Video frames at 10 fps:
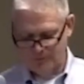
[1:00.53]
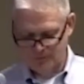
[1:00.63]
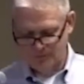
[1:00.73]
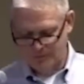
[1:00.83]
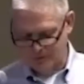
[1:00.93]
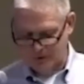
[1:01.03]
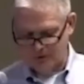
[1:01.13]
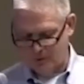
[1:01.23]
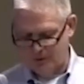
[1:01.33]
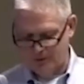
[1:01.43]
6
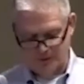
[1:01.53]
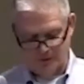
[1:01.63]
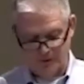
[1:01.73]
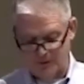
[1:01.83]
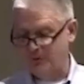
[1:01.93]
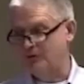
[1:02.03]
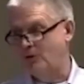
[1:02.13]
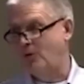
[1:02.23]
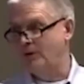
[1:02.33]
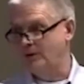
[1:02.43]
months in, it was
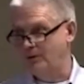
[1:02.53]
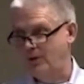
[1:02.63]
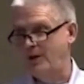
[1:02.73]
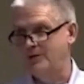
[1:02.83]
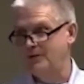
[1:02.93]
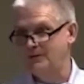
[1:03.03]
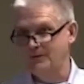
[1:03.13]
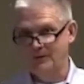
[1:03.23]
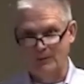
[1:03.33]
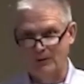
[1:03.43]
going great. I
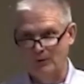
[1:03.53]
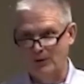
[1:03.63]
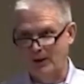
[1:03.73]
mean, we had a